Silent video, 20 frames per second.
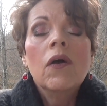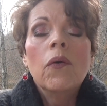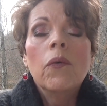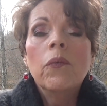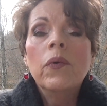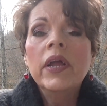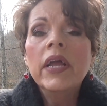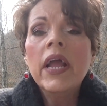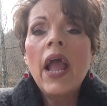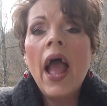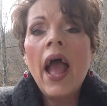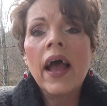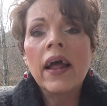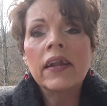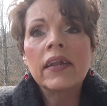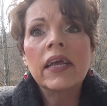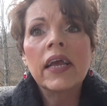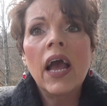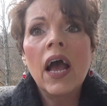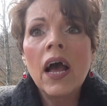we
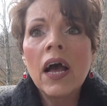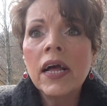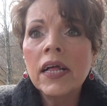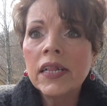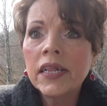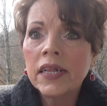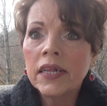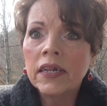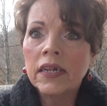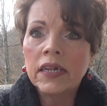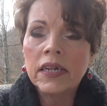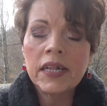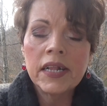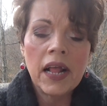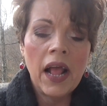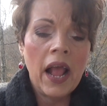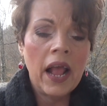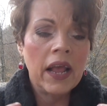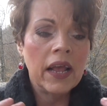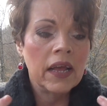had cousins
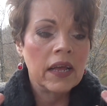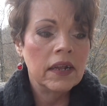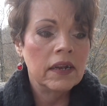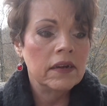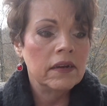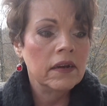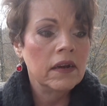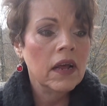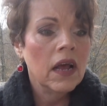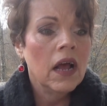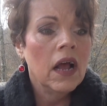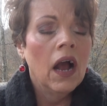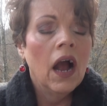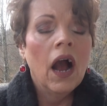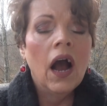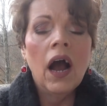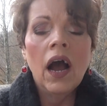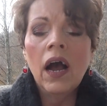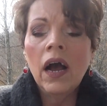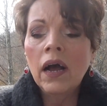and
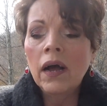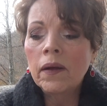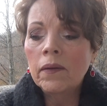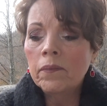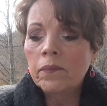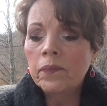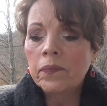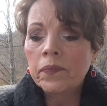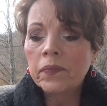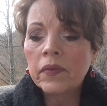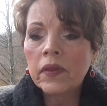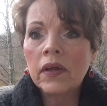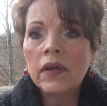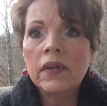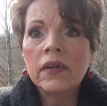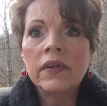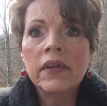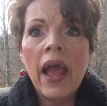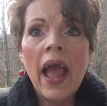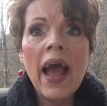
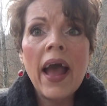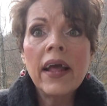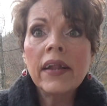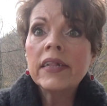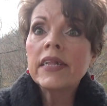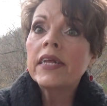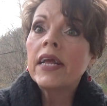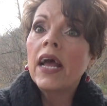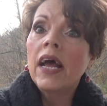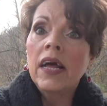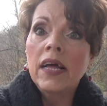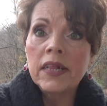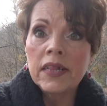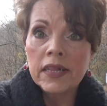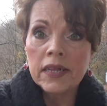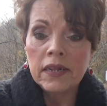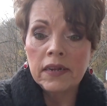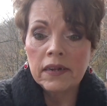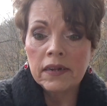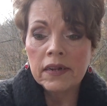Dad's
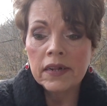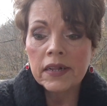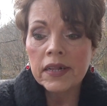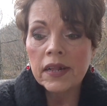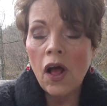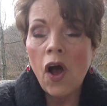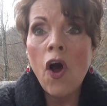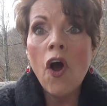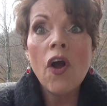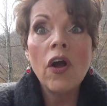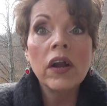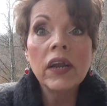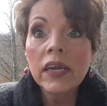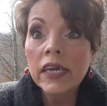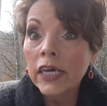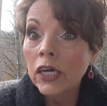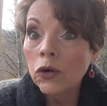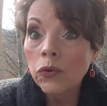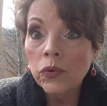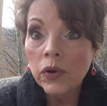cousins, our
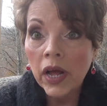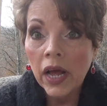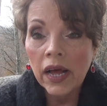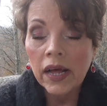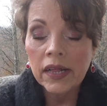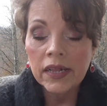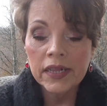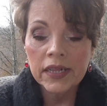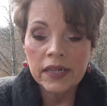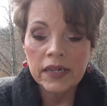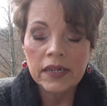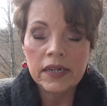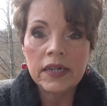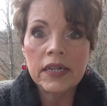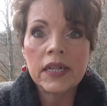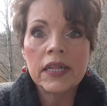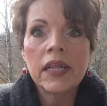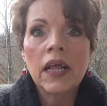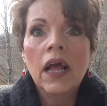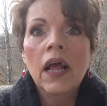little
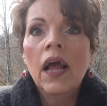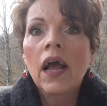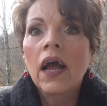cousins,